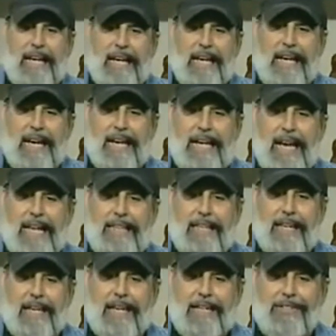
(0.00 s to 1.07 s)
I got
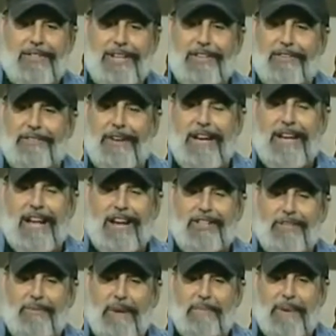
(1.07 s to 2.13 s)
there, still had the
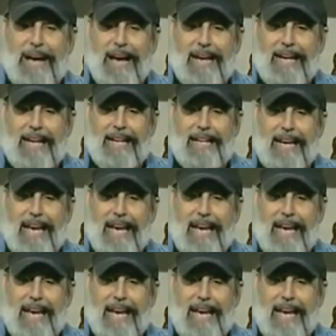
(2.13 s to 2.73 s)
$5 in my pocket. I